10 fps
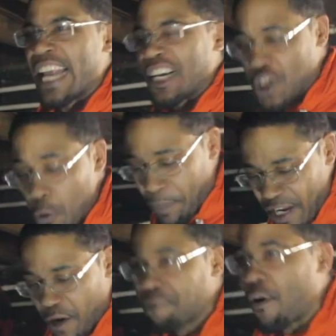that you
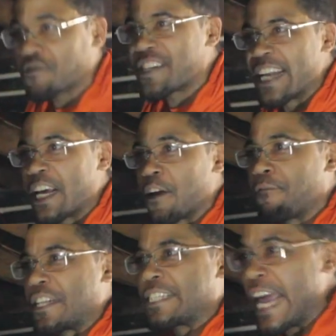be the first nigga to
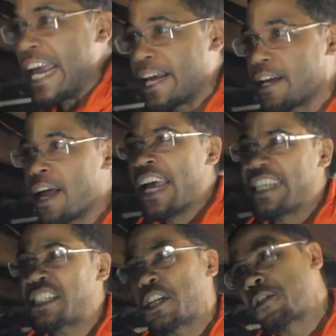fatigue.
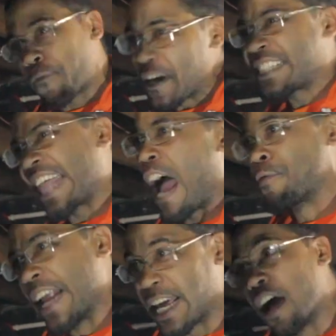This is
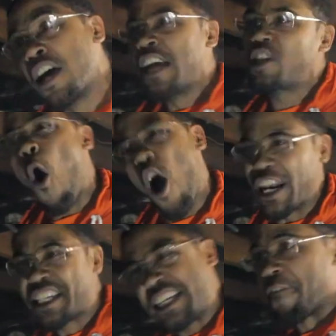freestyle, nigga, so
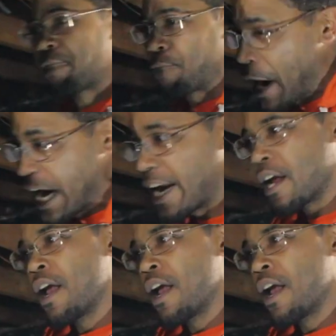all this shit free.